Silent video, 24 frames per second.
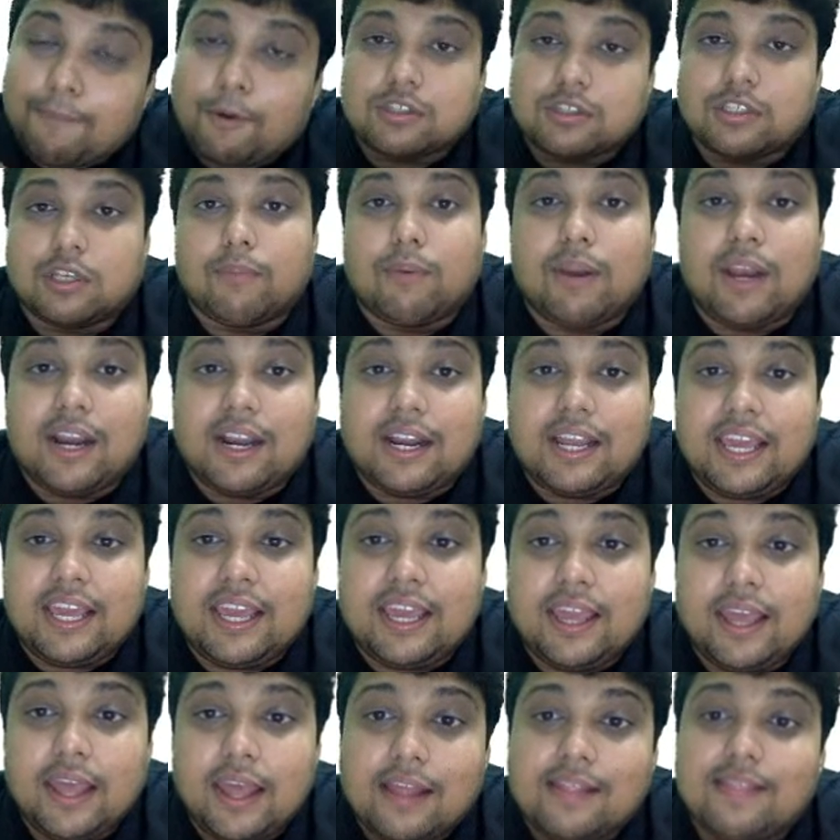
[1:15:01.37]

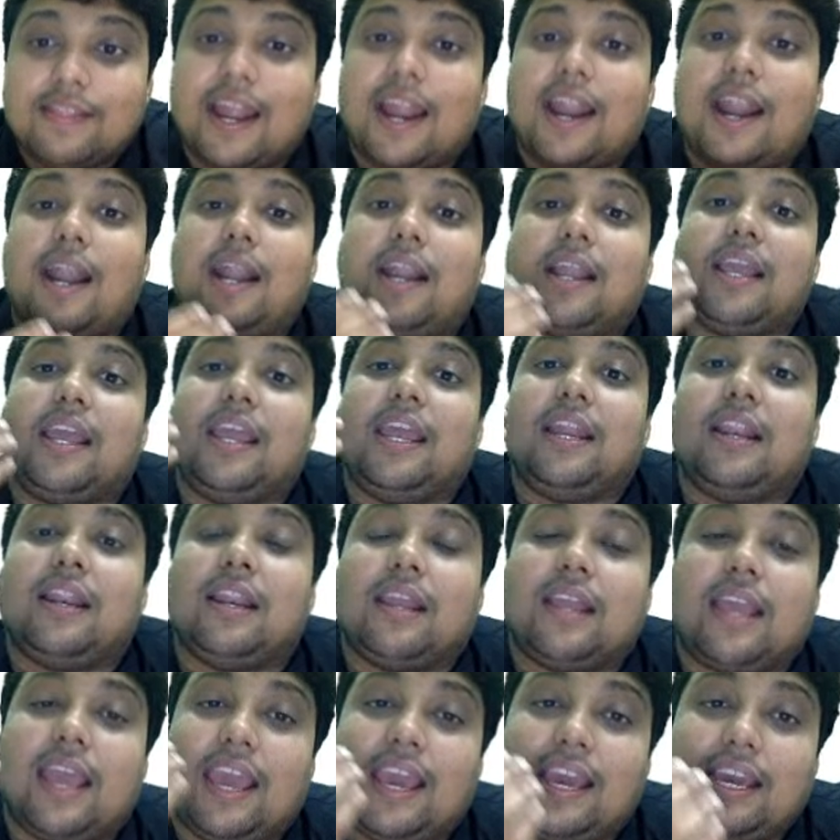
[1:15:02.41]
possibility that in
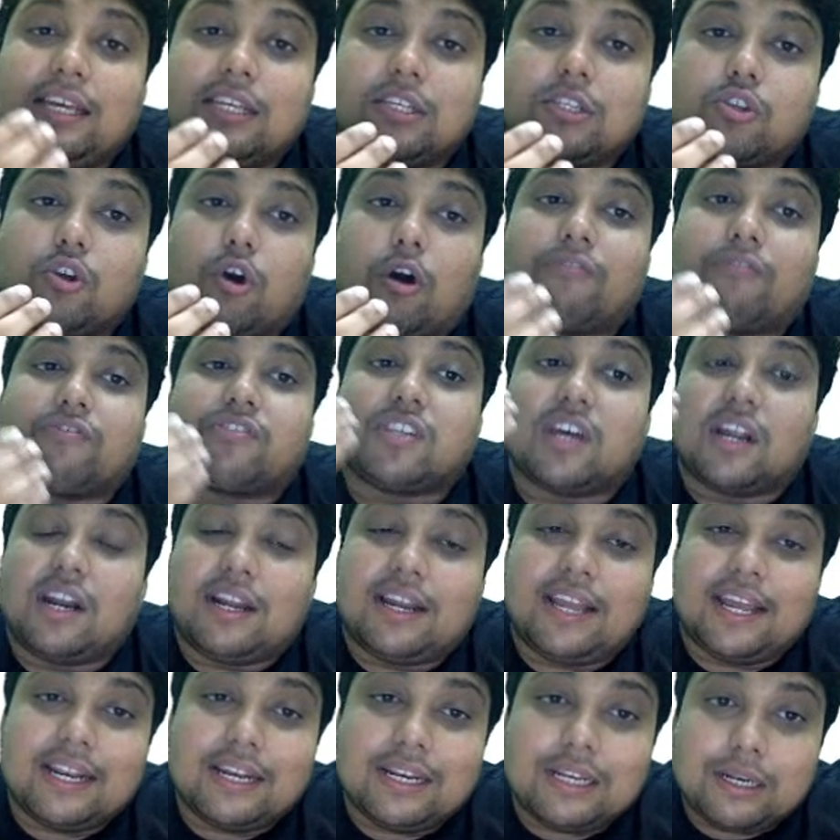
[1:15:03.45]
case of
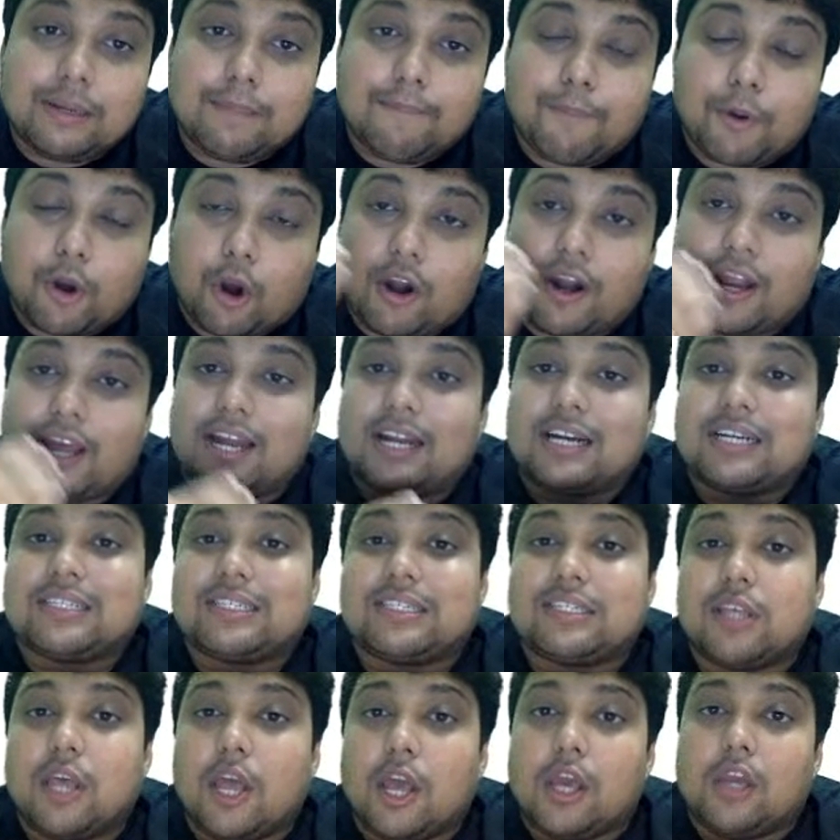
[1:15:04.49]
certain
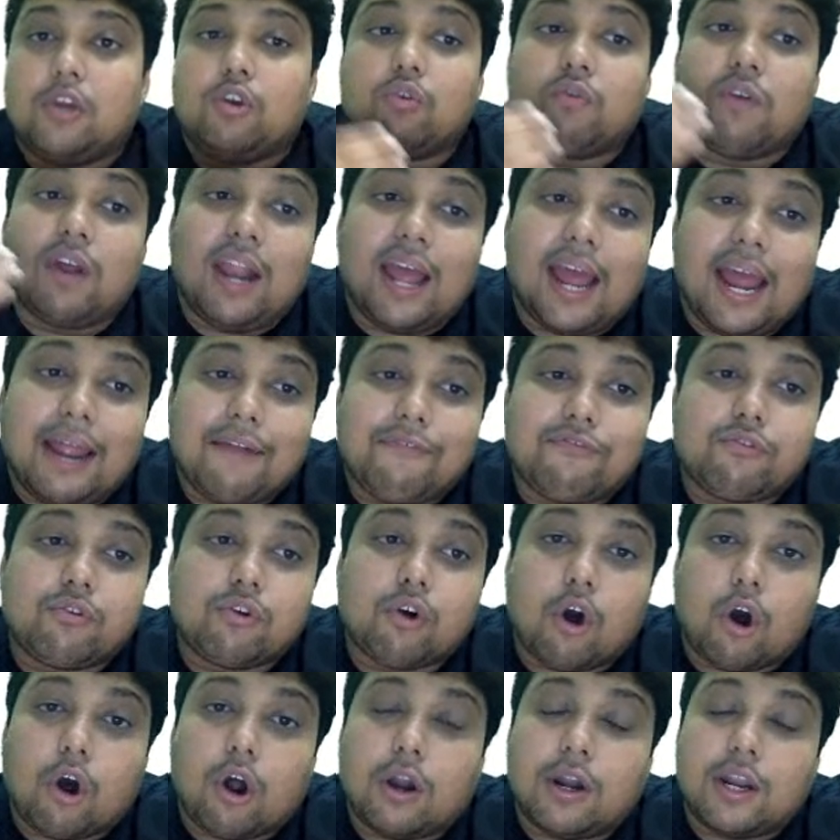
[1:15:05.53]
products you will have to
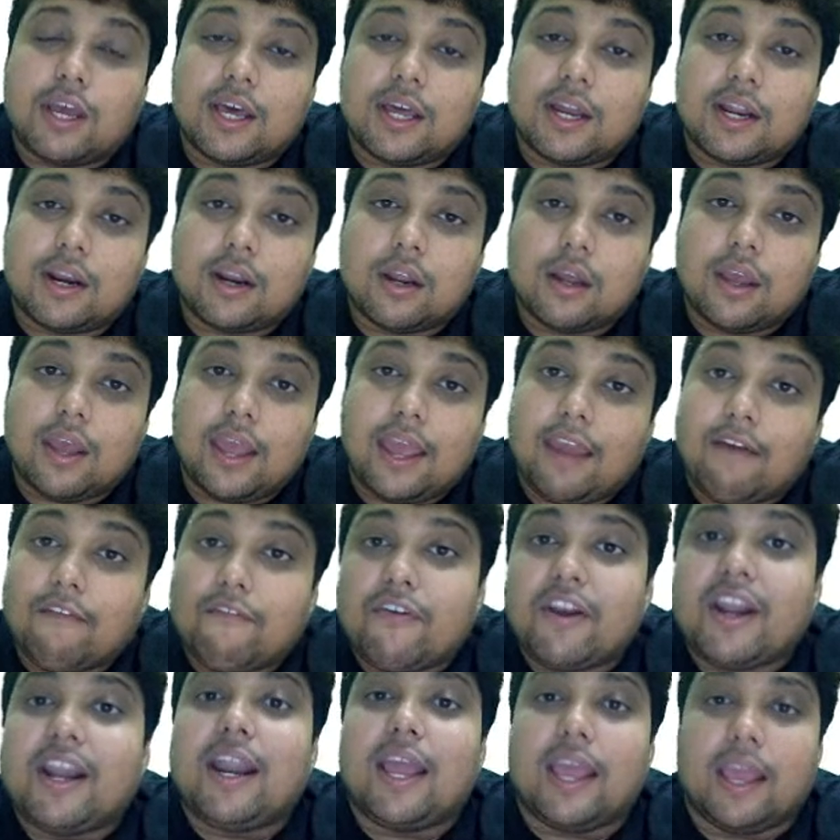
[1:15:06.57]
order
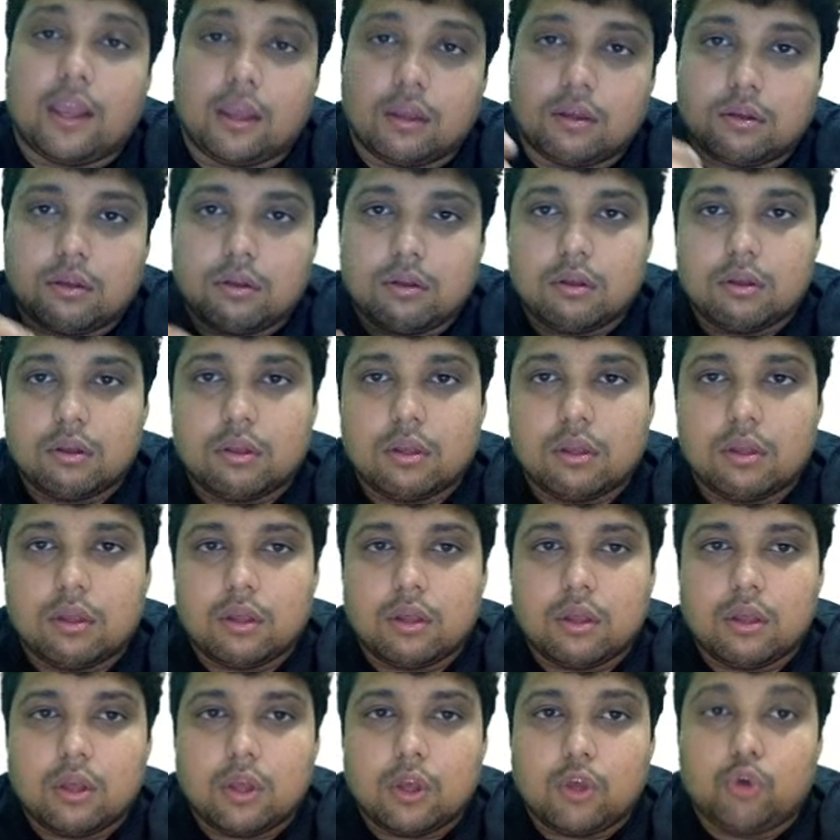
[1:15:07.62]
every day.
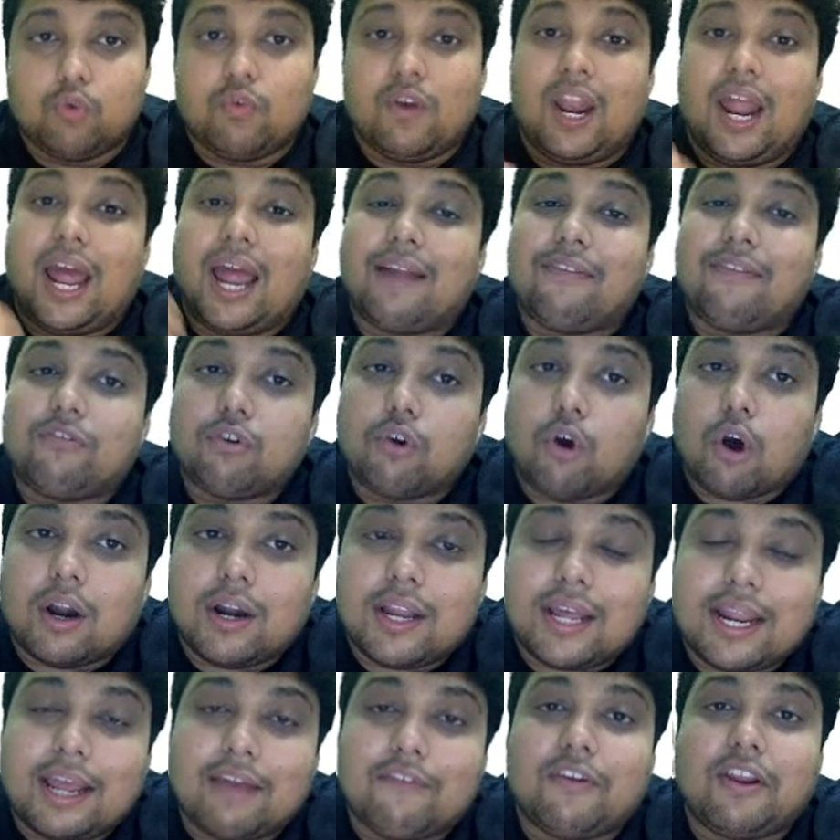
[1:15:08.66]
You will have to order
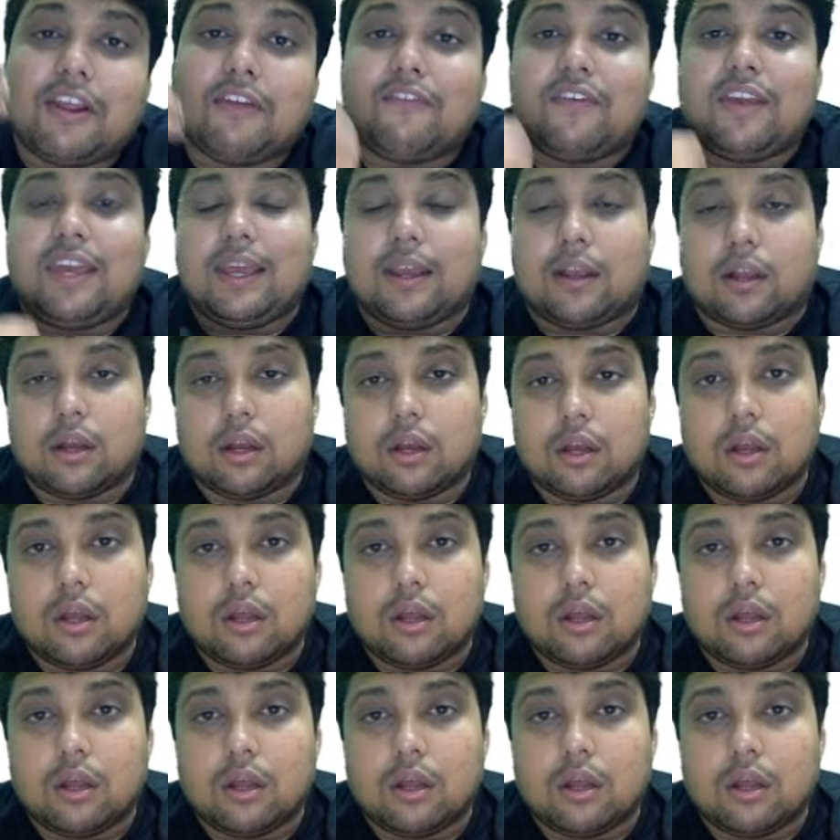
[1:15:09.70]
every week.